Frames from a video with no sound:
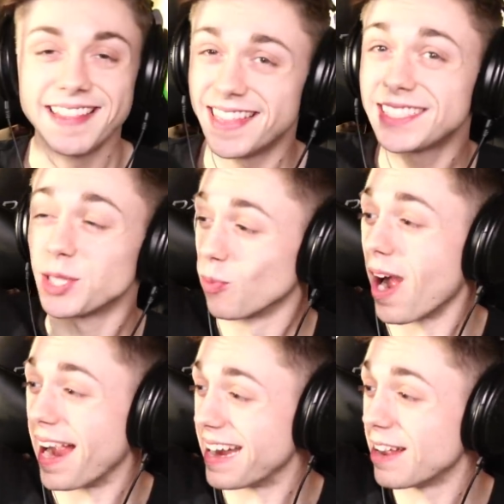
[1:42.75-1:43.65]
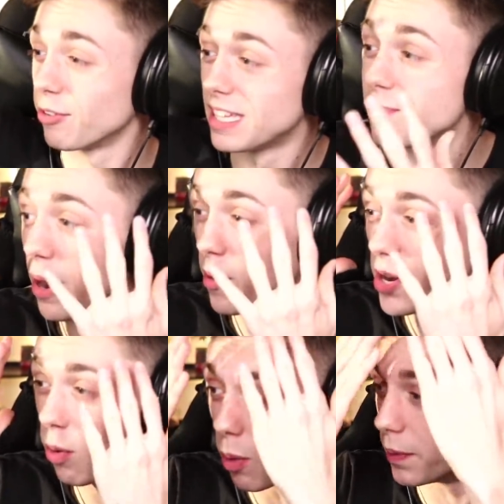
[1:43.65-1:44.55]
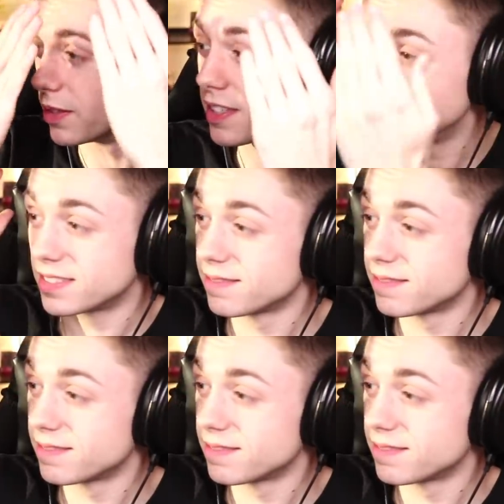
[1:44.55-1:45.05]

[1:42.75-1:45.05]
And this is why I never leave my window open. Look at this.